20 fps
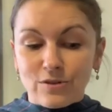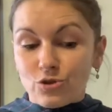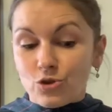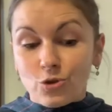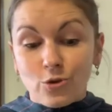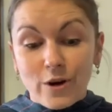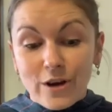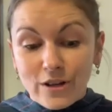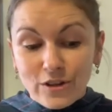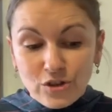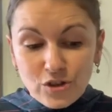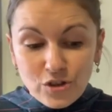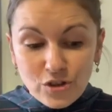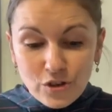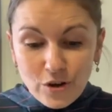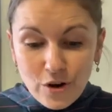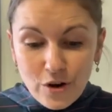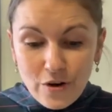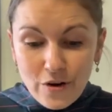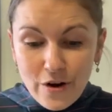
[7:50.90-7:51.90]
joy and
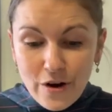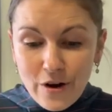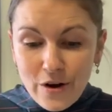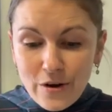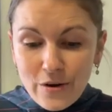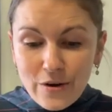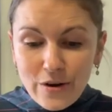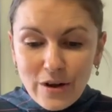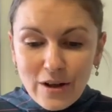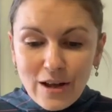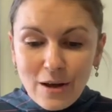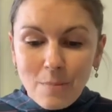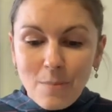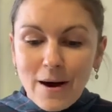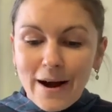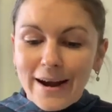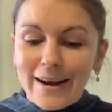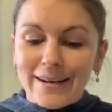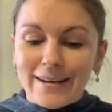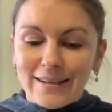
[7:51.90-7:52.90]
sorrow,
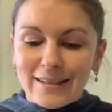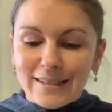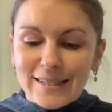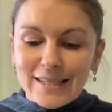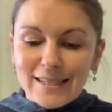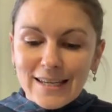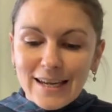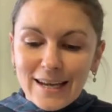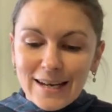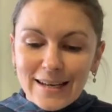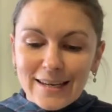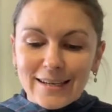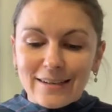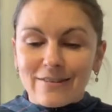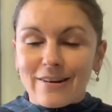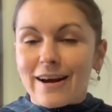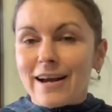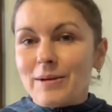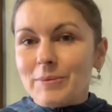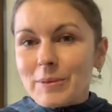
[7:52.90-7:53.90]
buying and selling,
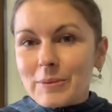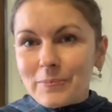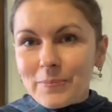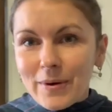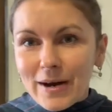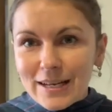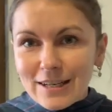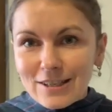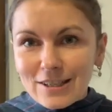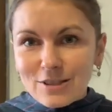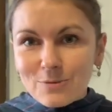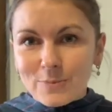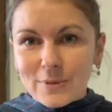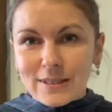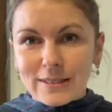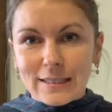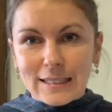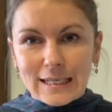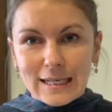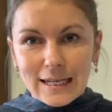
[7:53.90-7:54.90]
crime and
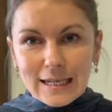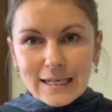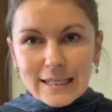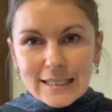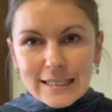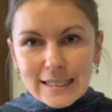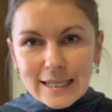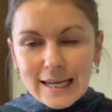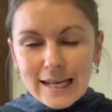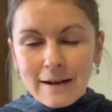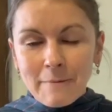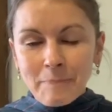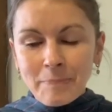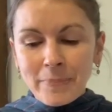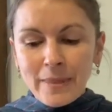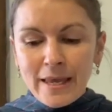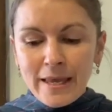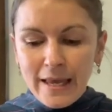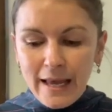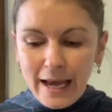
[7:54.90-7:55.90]
punishment, religion.
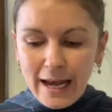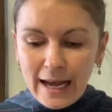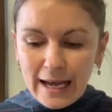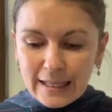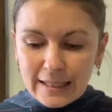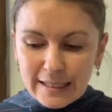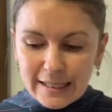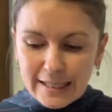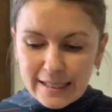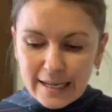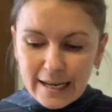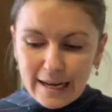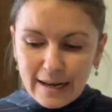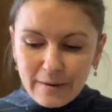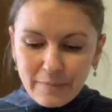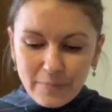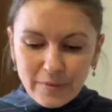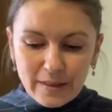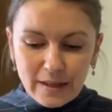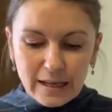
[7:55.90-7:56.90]
And
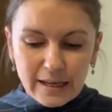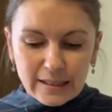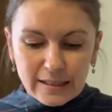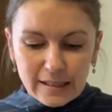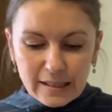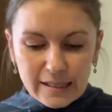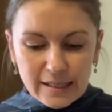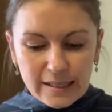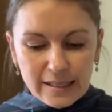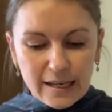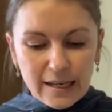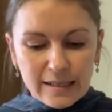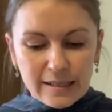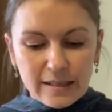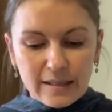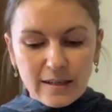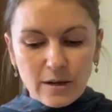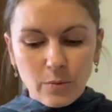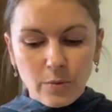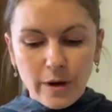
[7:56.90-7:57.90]
it's set
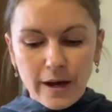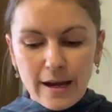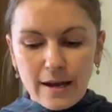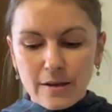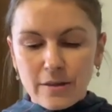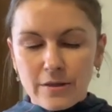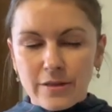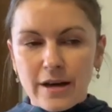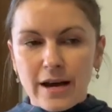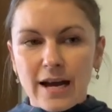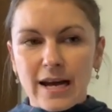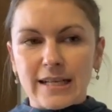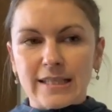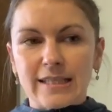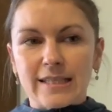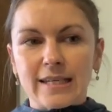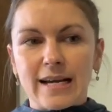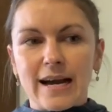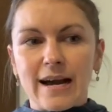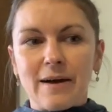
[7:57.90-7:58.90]
in a way that